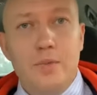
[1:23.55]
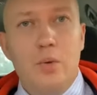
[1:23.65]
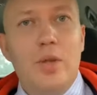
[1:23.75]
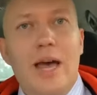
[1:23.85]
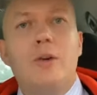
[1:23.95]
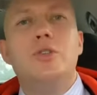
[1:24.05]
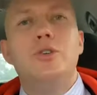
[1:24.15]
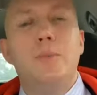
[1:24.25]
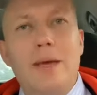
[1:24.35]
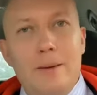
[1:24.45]
Without
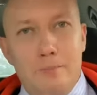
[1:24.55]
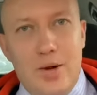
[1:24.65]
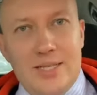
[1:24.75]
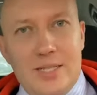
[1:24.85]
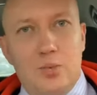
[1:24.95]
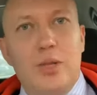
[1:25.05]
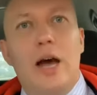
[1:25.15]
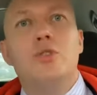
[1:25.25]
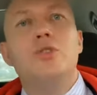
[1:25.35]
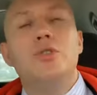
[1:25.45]
you being present,
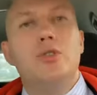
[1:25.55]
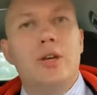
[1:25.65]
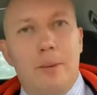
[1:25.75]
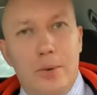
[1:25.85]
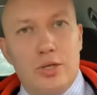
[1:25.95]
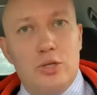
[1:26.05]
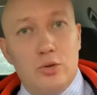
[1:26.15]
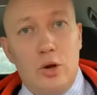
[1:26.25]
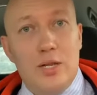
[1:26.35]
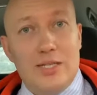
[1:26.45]
without you doing a personal
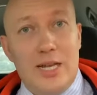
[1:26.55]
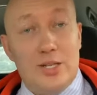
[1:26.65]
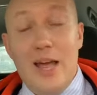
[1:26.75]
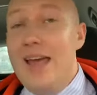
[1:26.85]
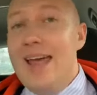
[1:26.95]
call, etc.